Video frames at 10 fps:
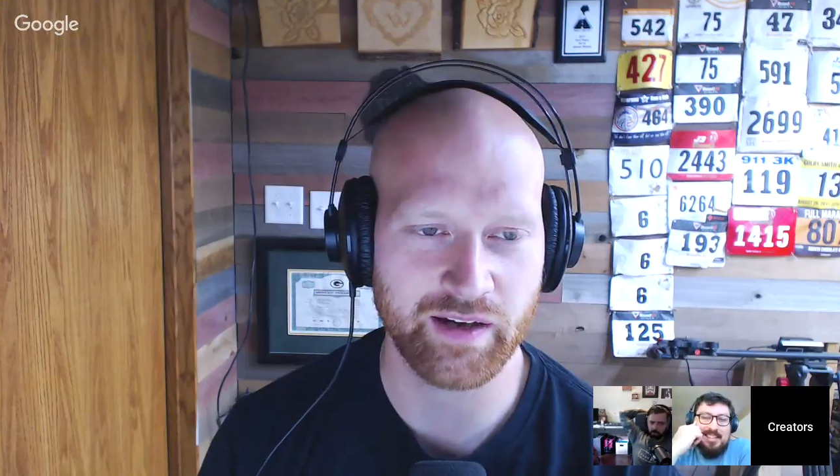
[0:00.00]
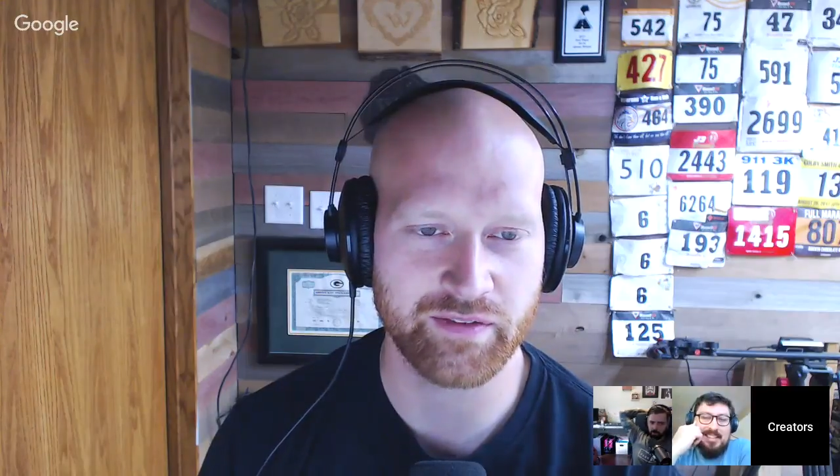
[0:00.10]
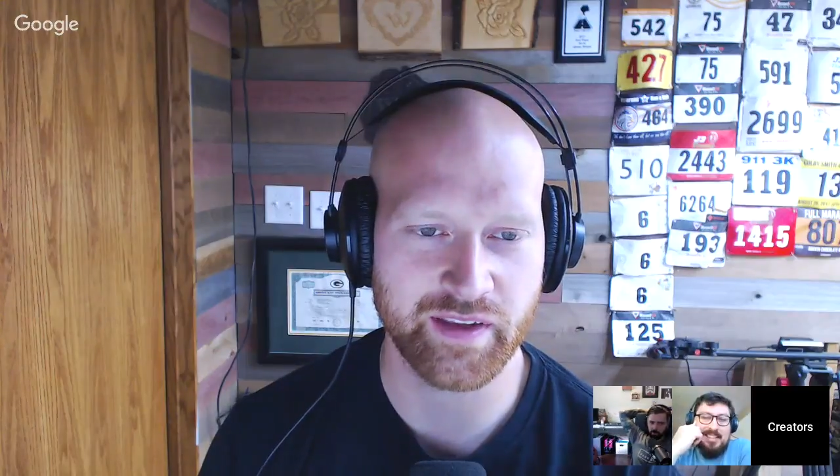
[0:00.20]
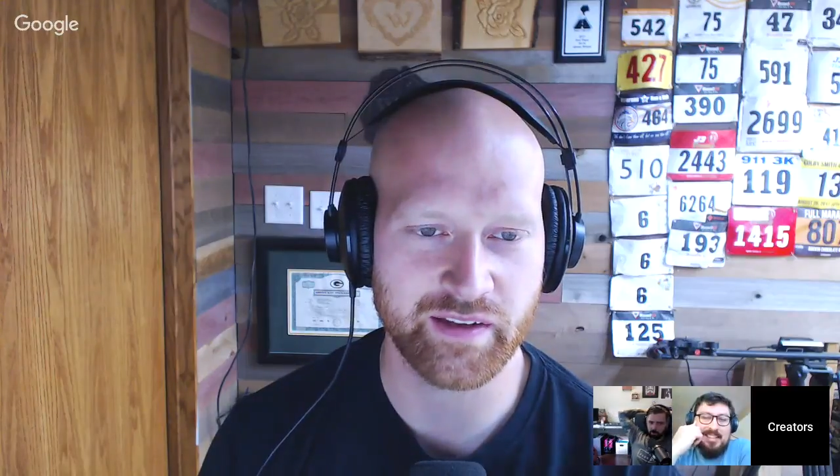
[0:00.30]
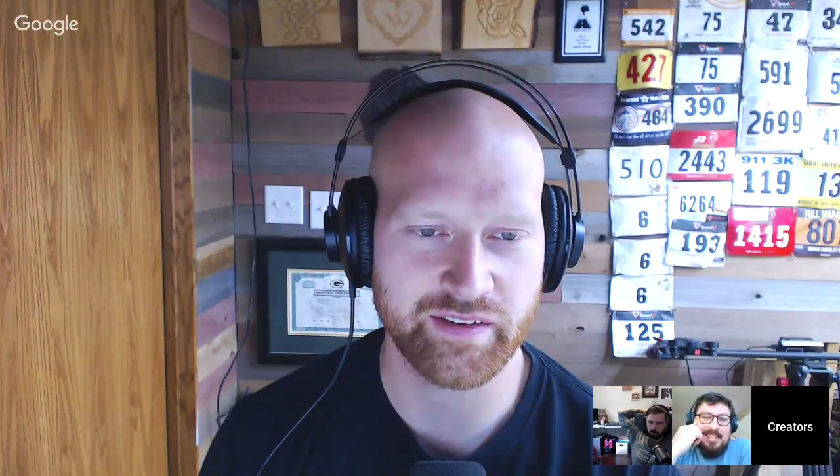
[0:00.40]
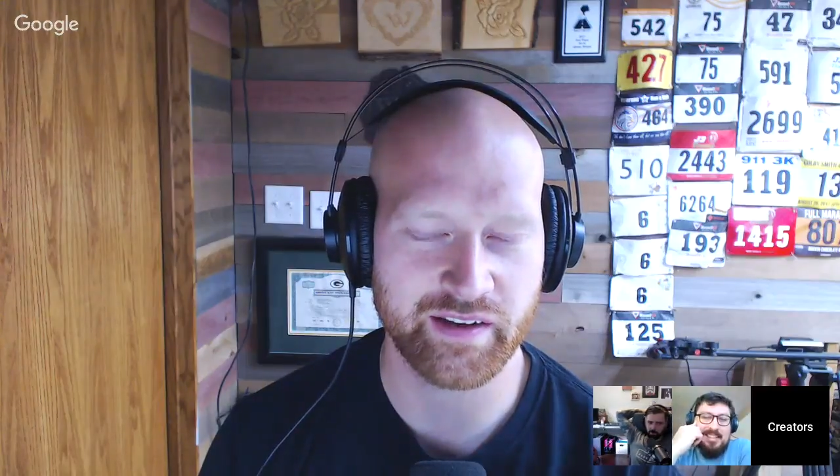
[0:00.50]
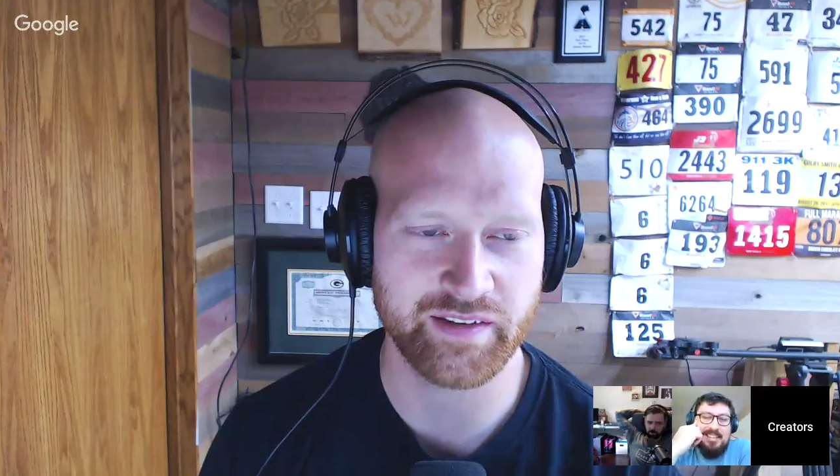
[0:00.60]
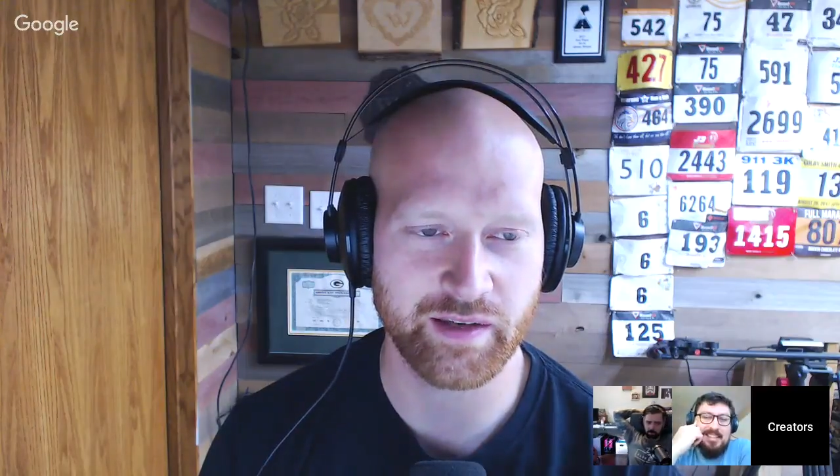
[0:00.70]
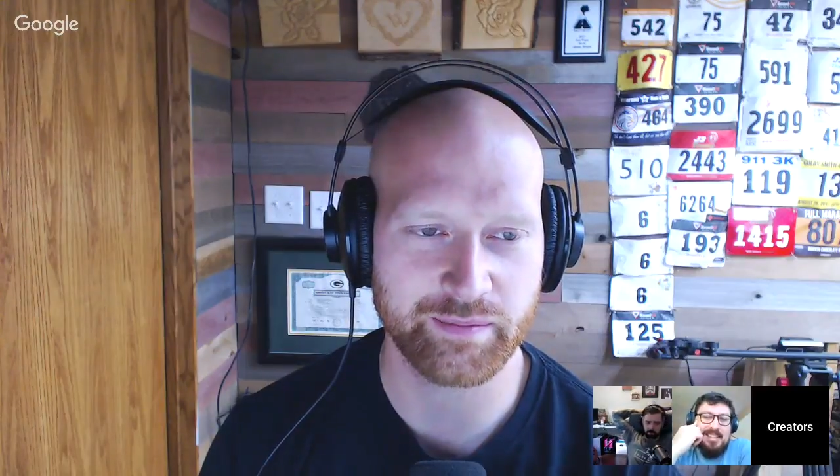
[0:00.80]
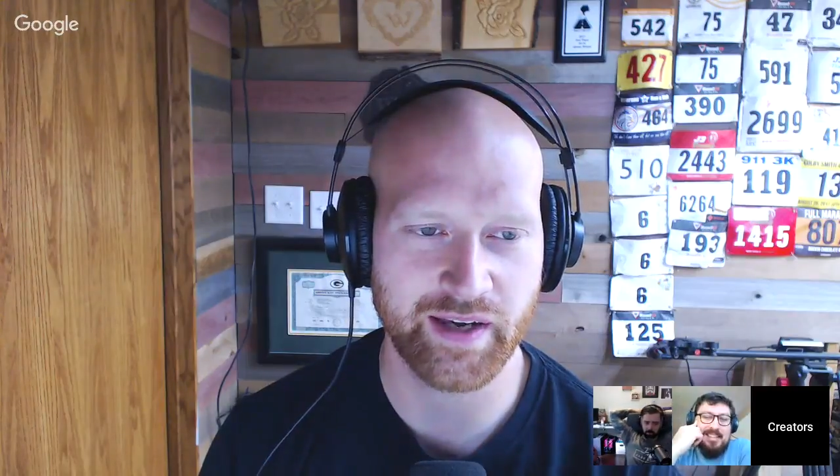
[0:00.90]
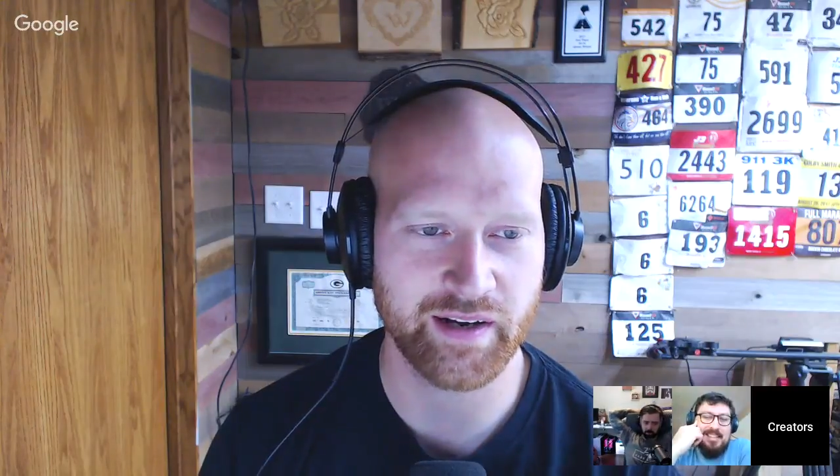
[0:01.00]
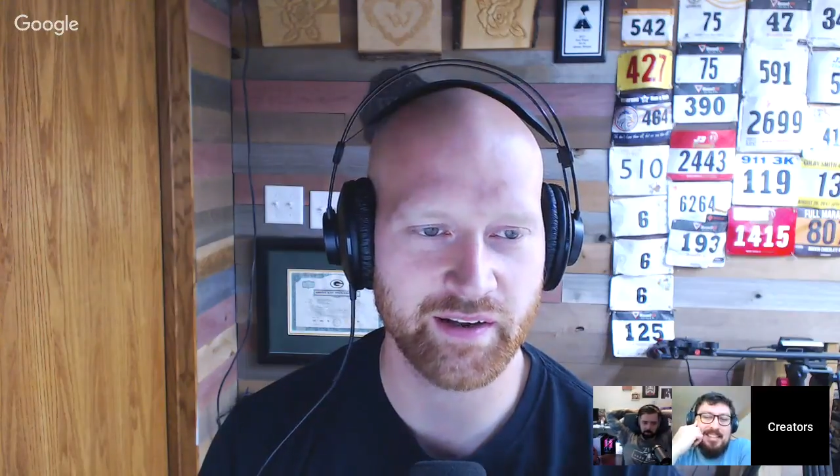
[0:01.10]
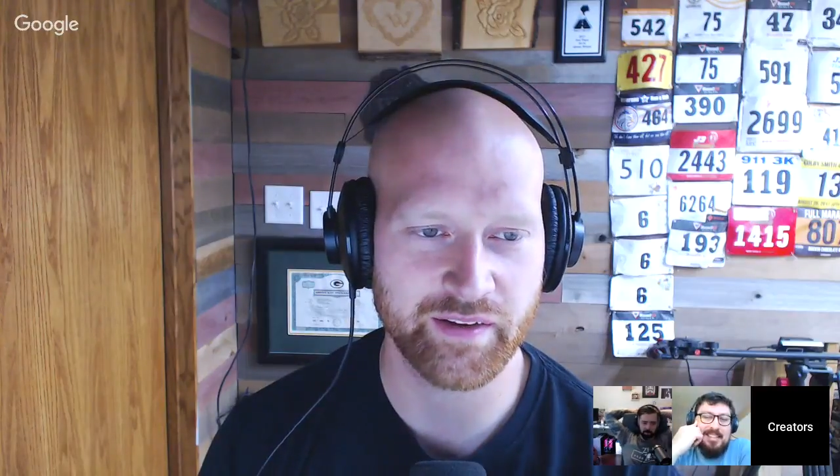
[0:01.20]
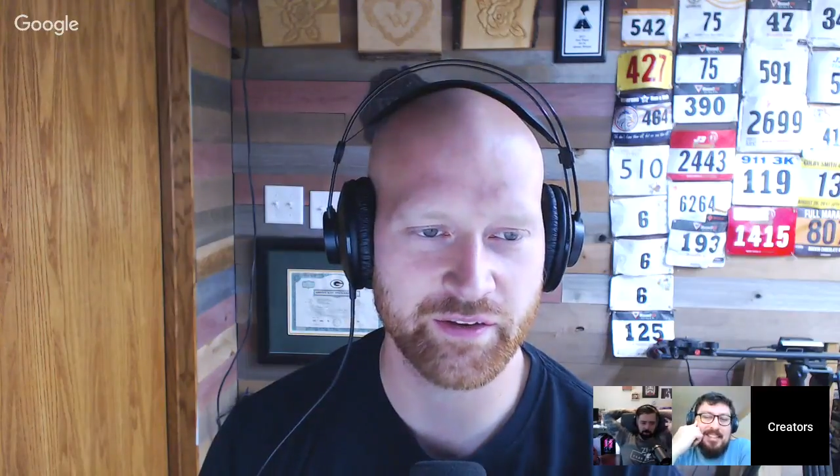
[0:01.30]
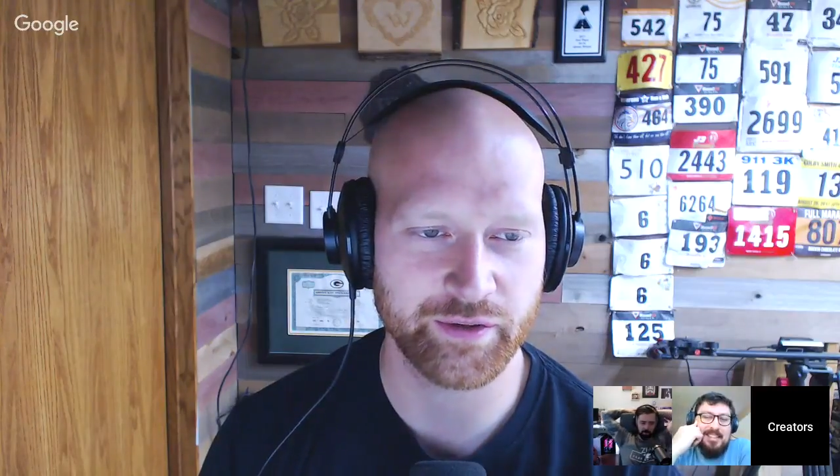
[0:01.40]
of the exact same data on
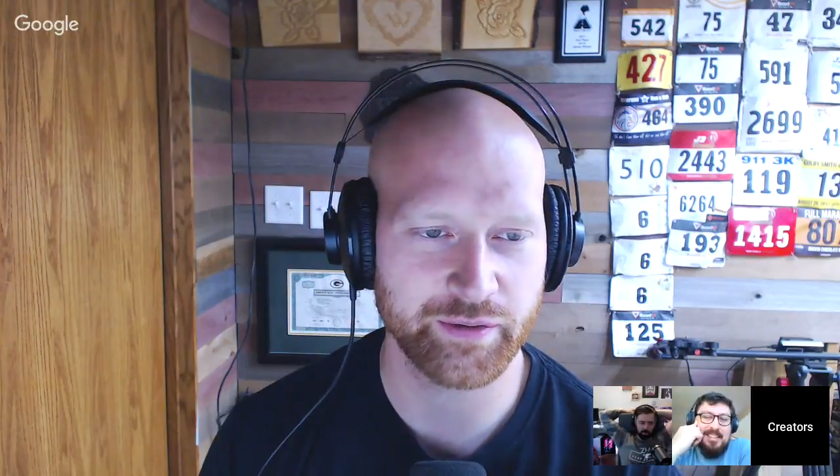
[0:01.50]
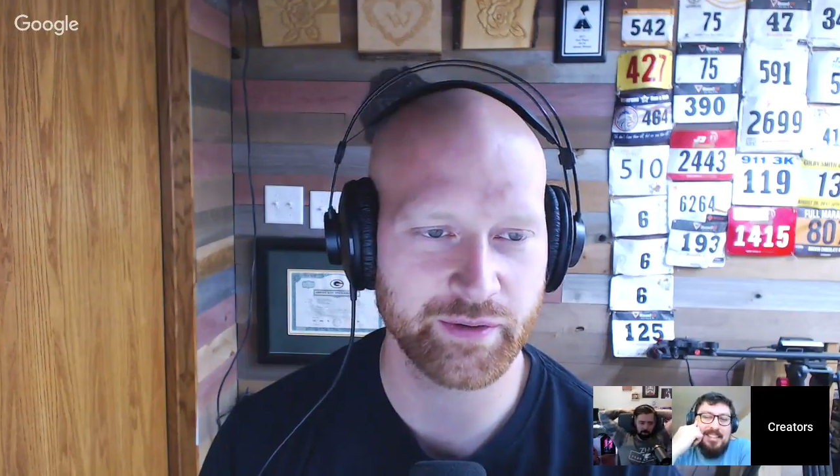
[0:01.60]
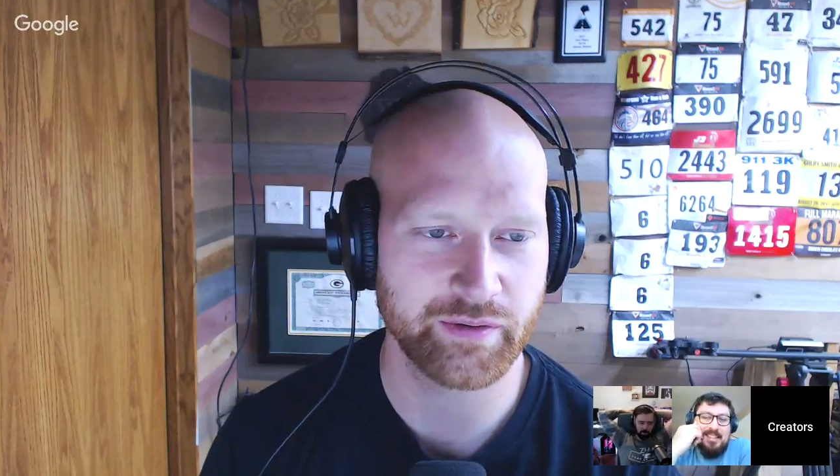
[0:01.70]
the 2.